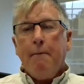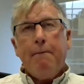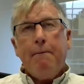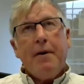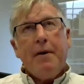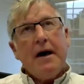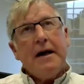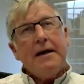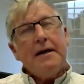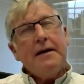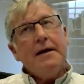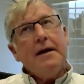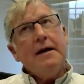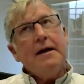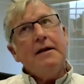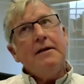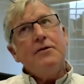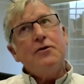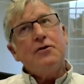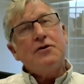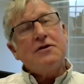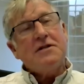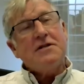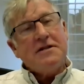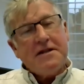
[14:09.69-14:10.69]
But
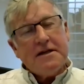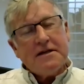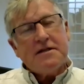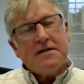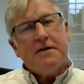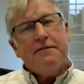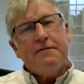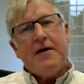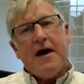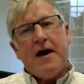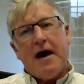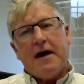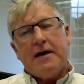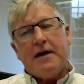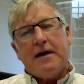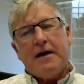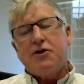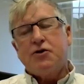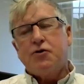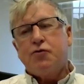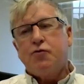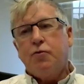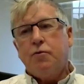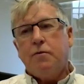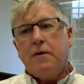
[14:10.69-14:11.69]
there's a
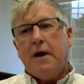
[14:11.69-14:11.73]
disadvantage,